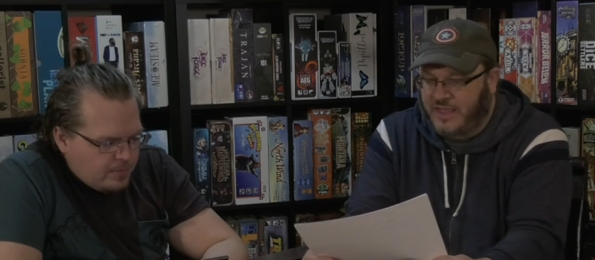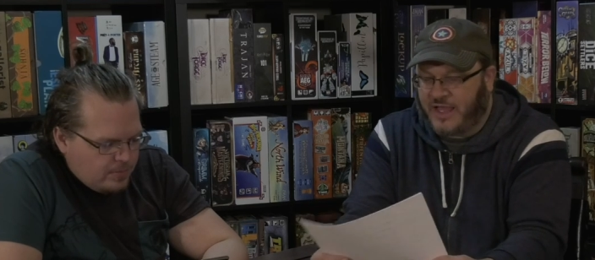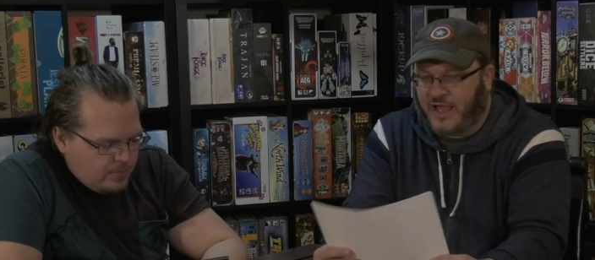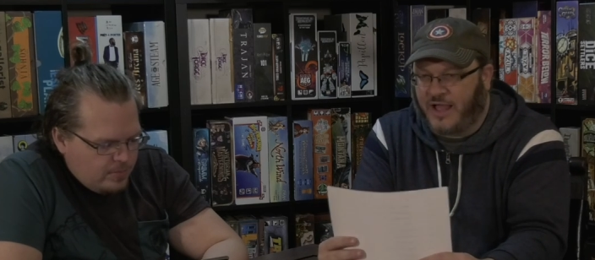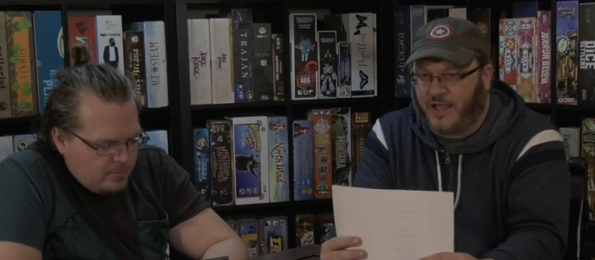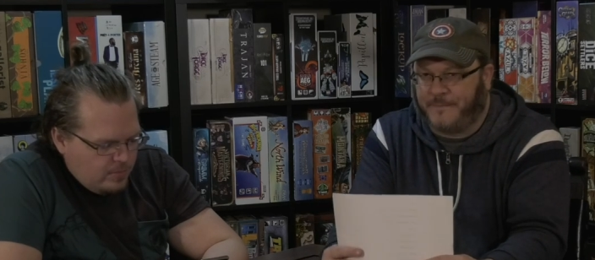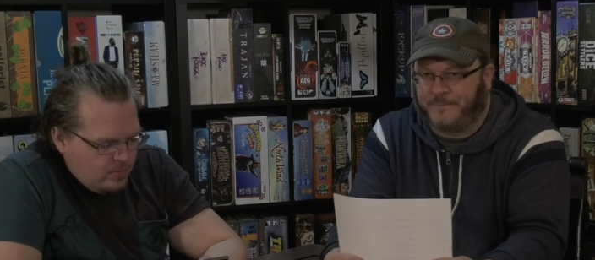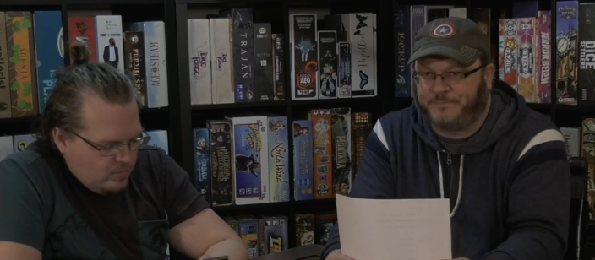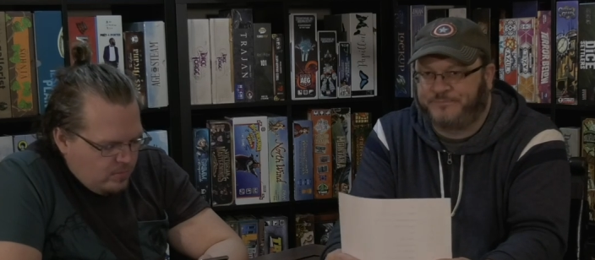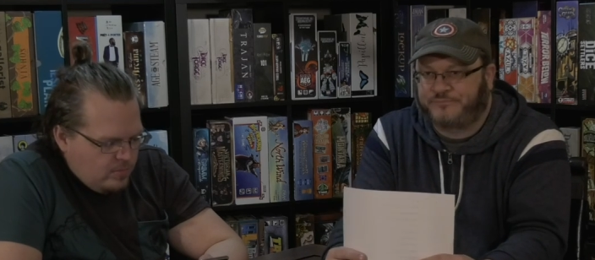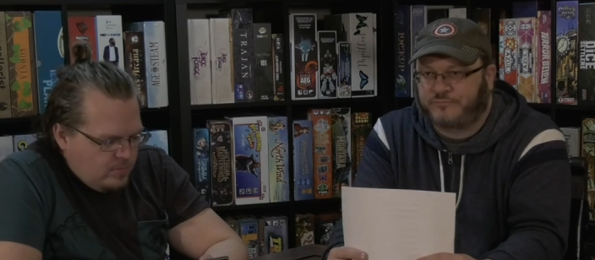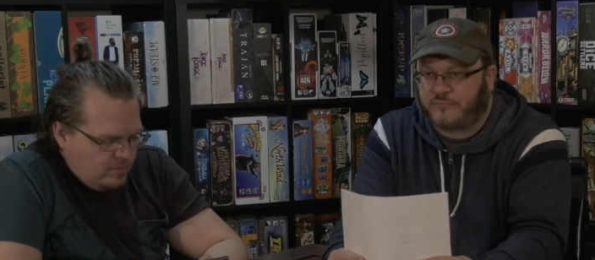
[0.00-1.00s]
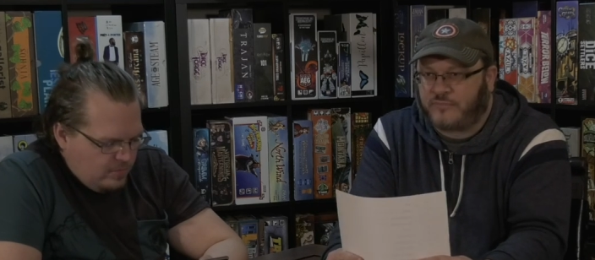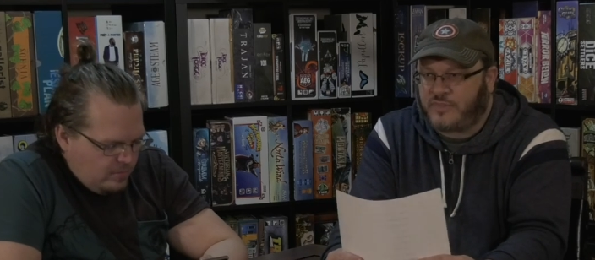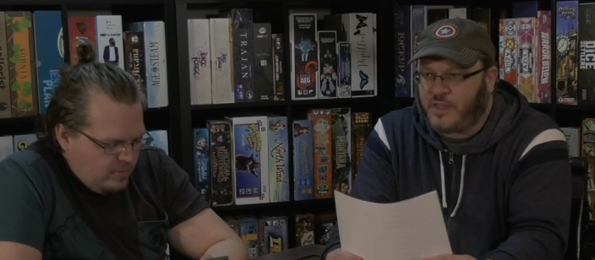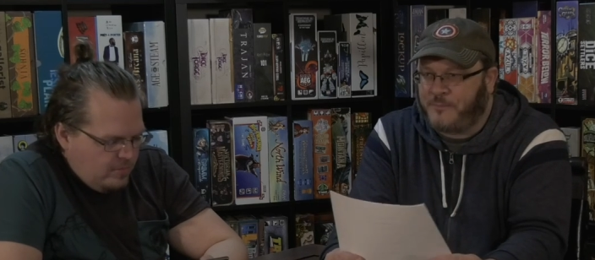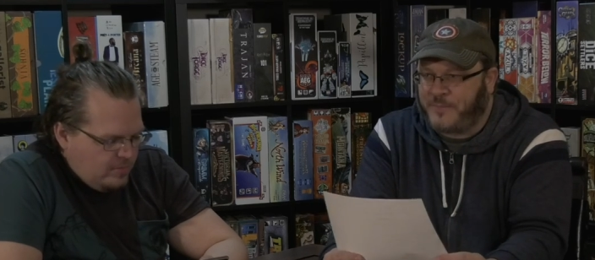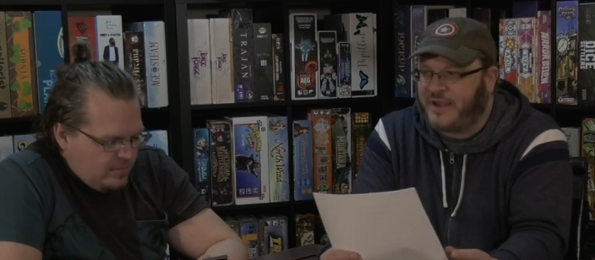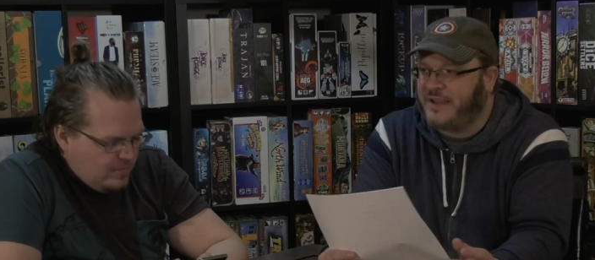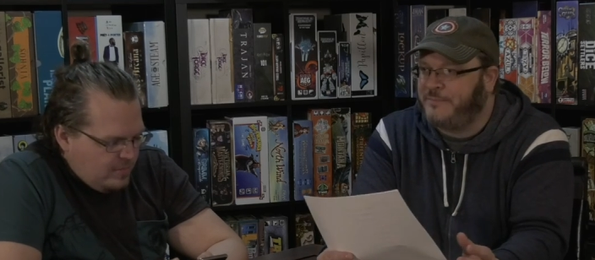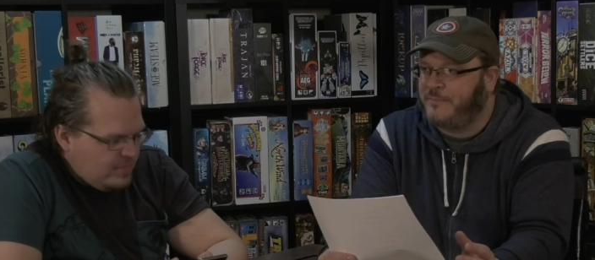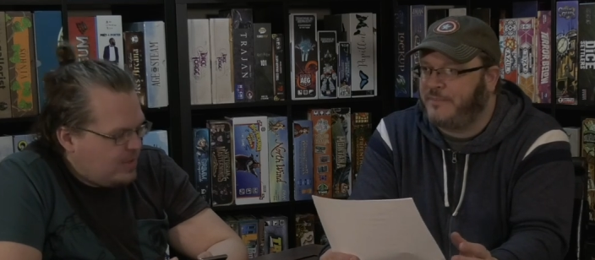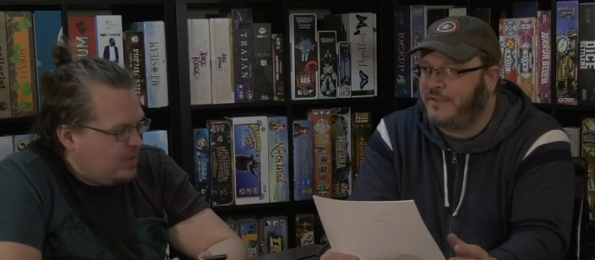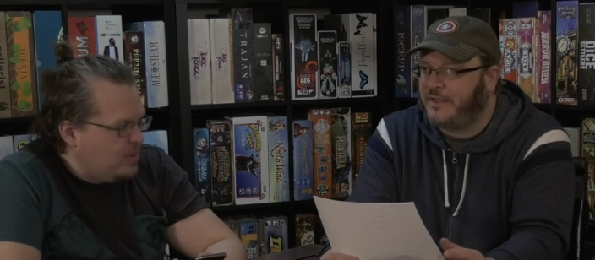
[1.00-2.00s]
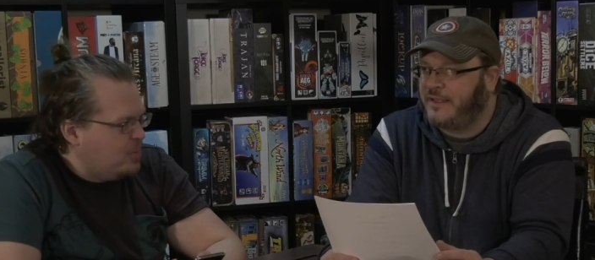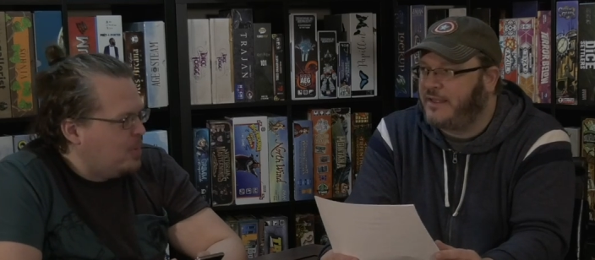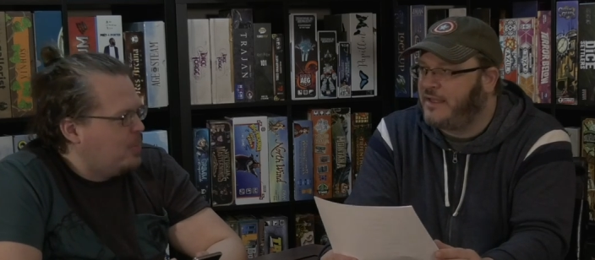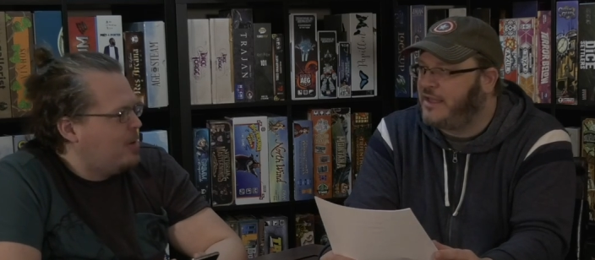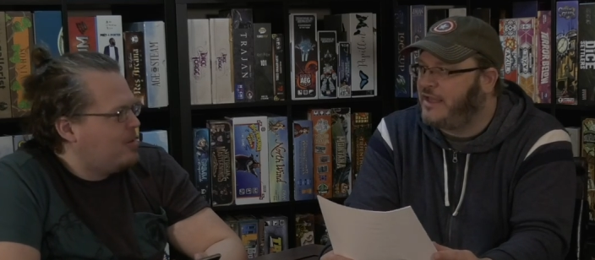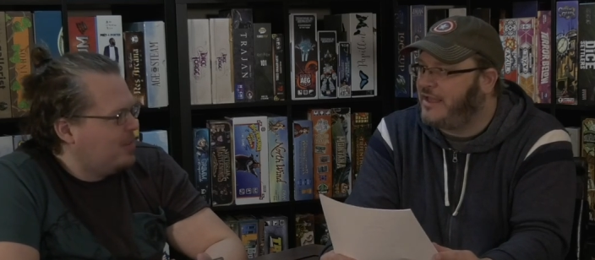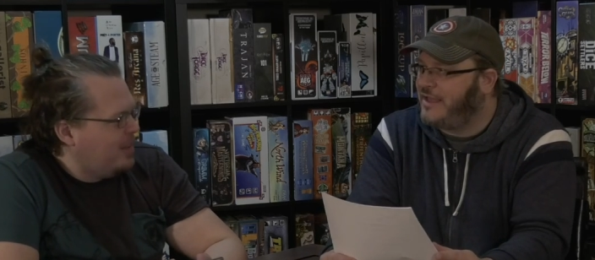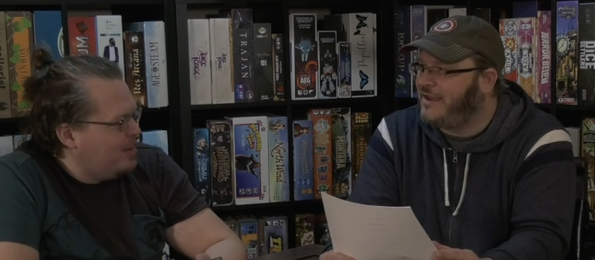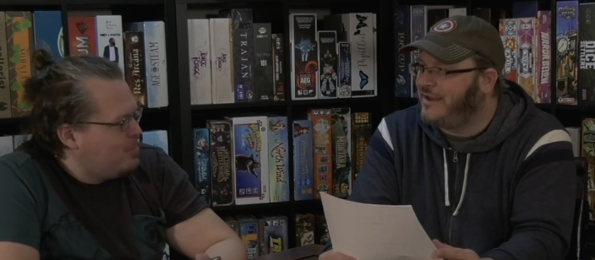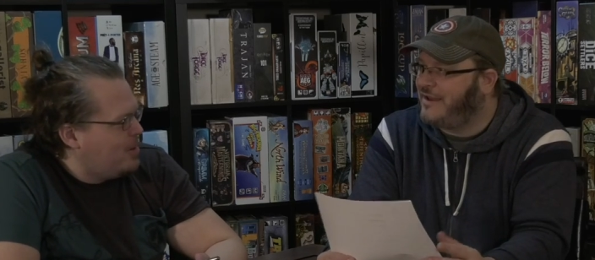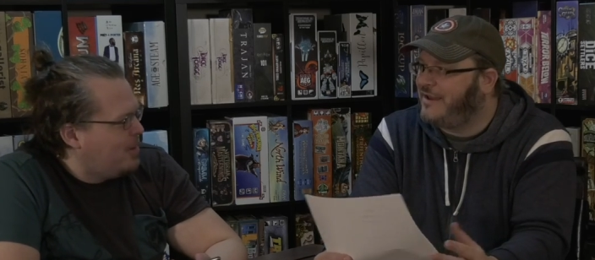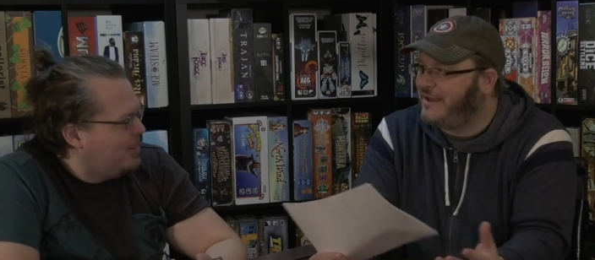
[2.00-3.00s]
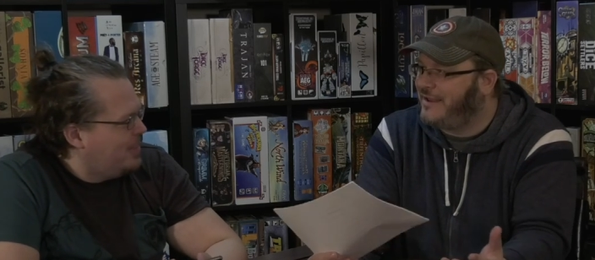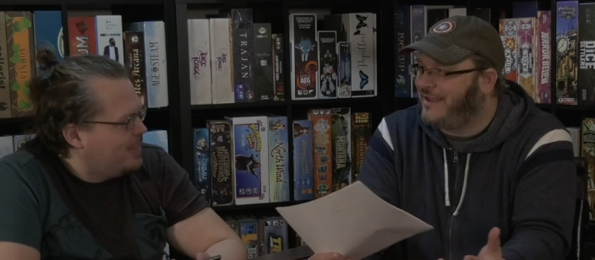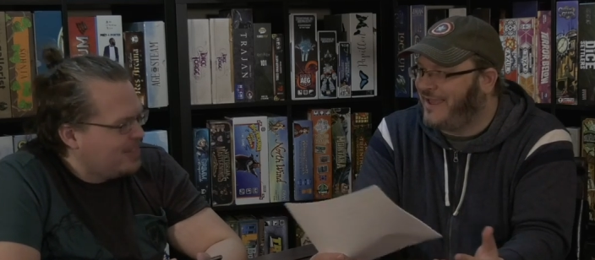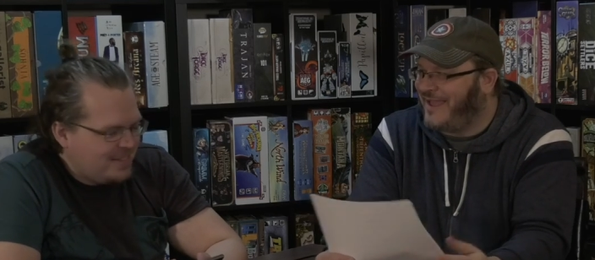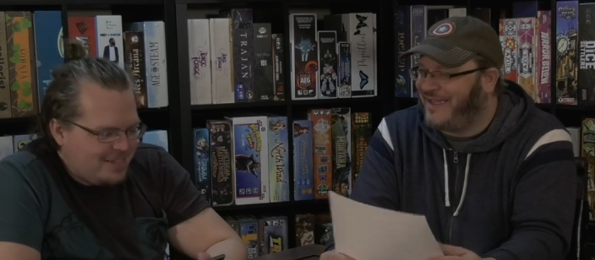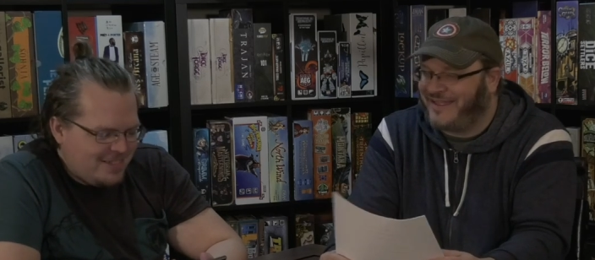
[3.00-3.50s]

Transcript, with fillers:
Speaker 1: Um, but in superpower in, librarians, yeah.